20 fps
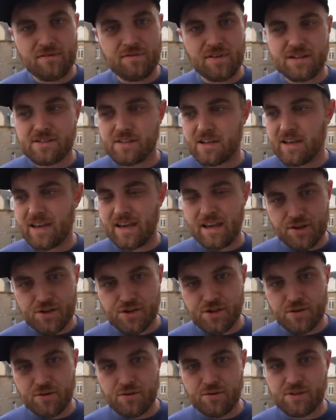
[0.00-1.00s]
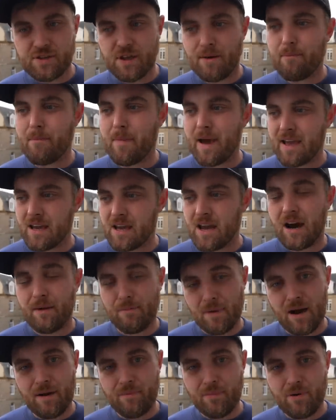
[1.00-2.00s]
if there's any issues that may come
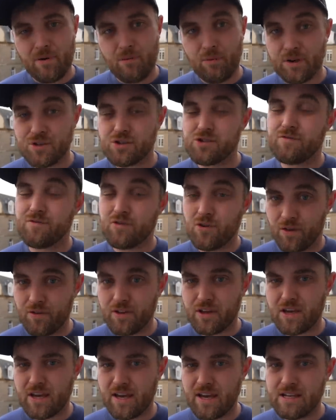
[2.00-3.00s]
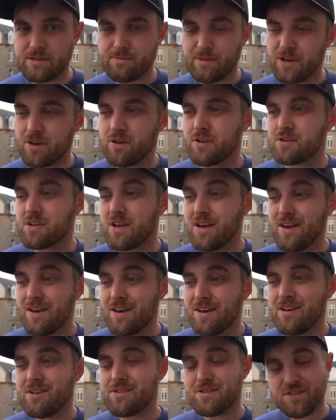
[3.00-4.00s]
up once you've got the keys, because
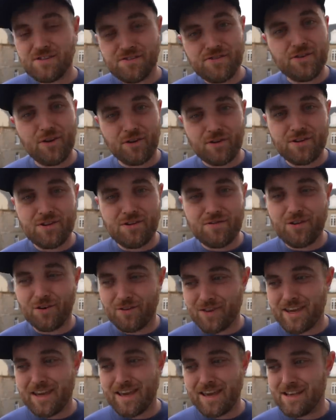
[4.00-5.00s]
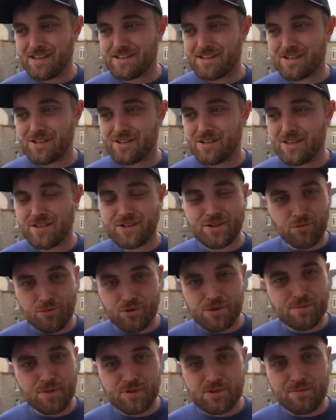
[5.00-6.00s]
as soon as you've got the keys, it's your
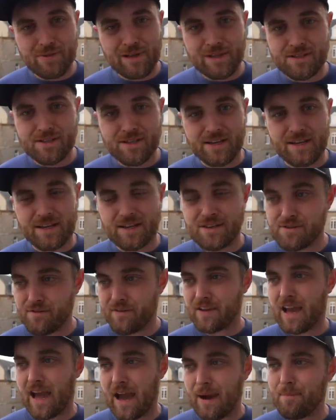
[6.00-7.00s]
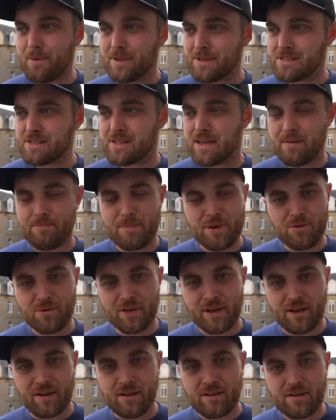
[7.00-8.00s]
responsibility. And if something happens to that
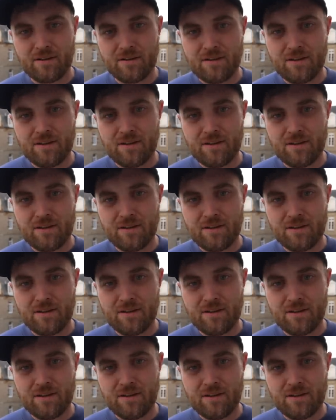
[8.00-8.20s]
building